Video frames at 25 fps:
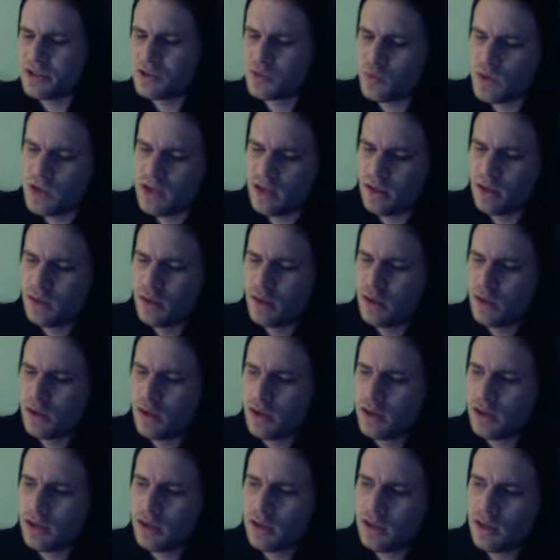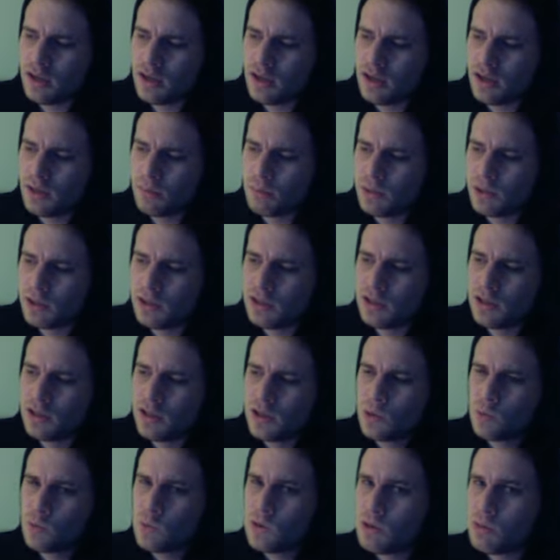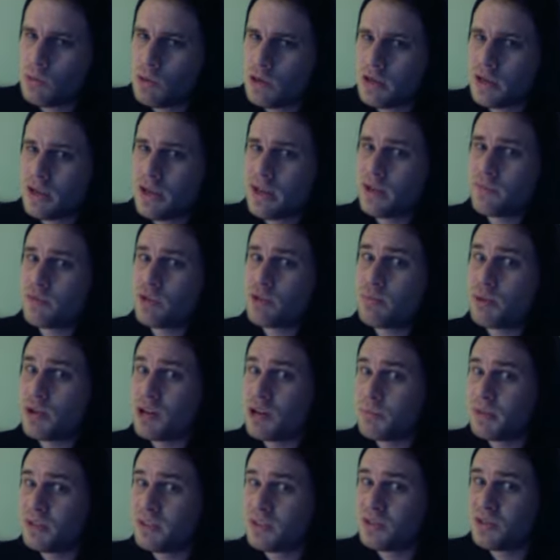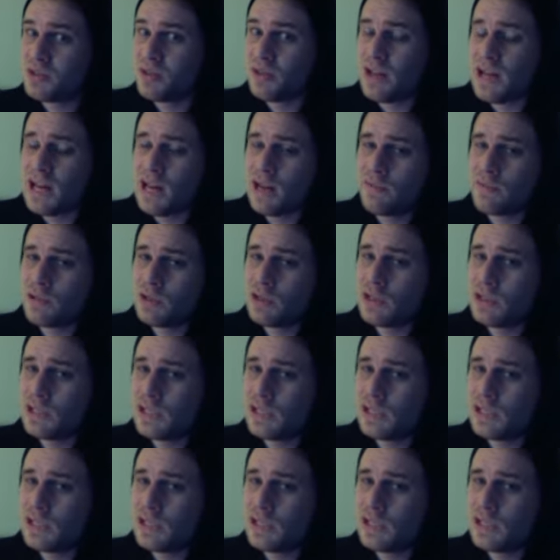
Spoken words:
as well. What kind of apartment do you have?